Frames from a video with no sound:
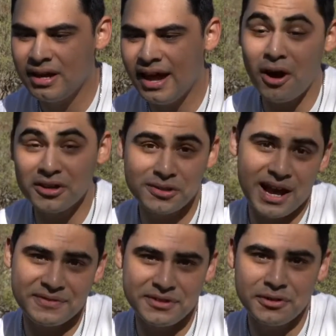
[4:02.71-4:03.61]
You
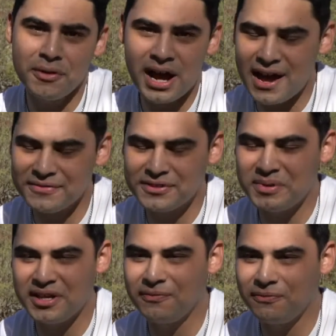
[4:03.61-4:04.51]
don't have
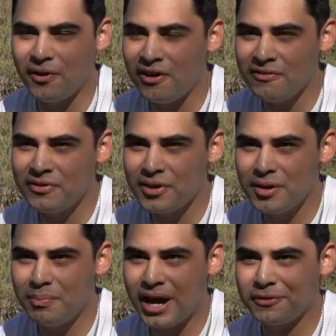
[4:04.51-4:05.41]
to be involved,
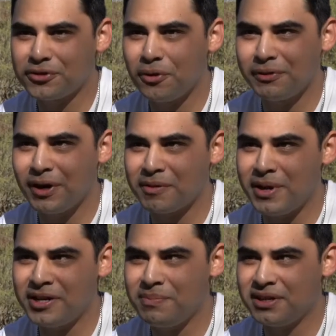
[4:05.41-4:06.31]
but I totally
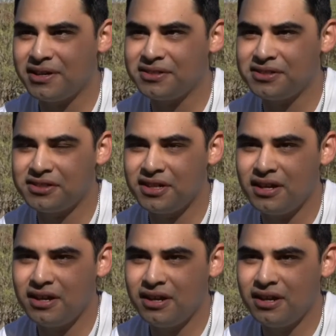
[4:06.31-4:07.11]
recommend it, because